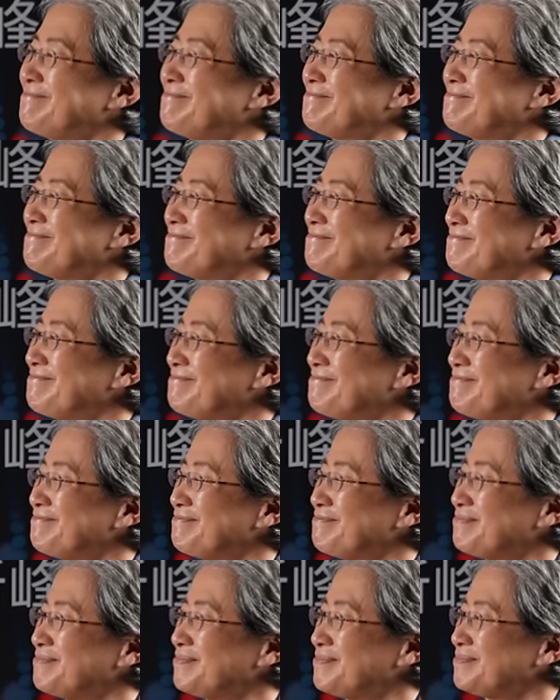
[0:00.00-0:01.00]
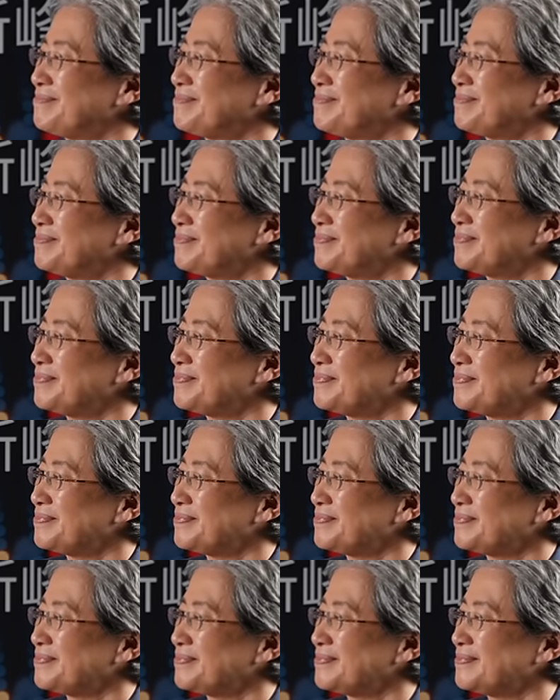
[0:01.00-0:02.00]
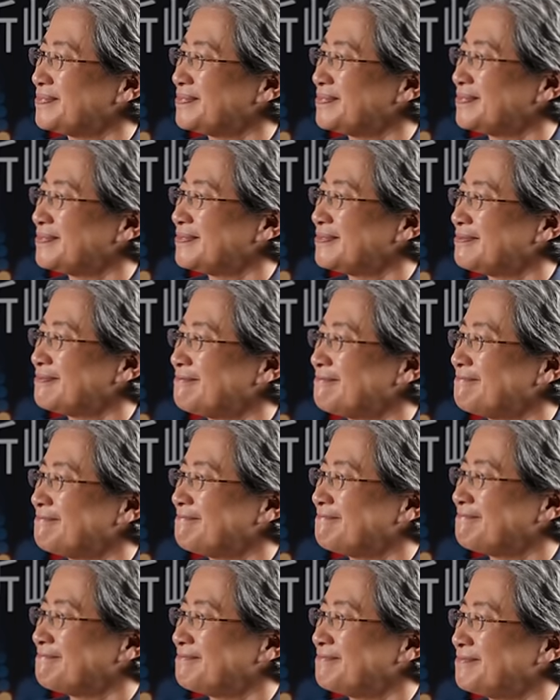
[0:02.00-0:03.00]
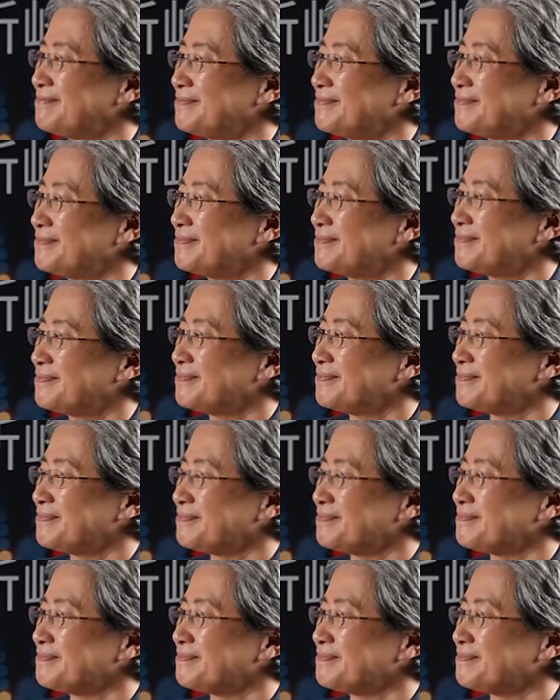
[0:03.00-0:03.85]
(silent)